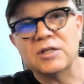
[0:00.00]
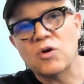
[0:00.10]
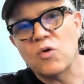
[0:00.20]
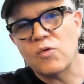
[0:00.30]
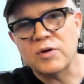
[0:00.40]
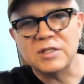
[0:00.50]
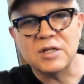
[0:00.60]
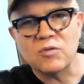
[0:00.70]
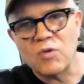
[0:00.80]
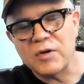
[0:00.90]
and chords
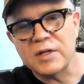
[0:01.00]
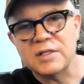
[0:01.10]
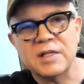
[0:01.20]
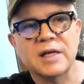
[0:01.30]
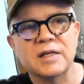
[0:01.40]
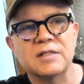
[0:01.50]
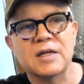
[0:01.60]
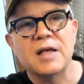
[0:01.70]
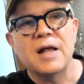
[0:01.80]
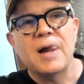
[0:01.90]
and erroneous things, and